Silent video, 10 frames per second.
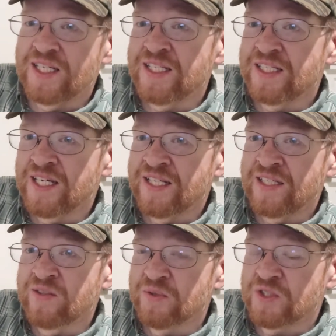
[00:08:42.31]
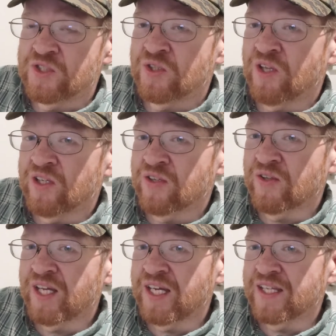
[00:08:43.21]
antenna, which is a
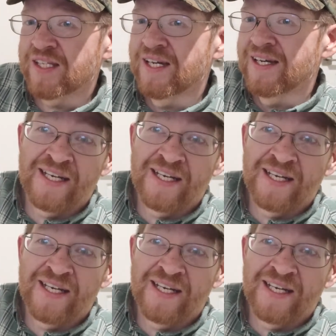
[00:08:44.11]
longer length.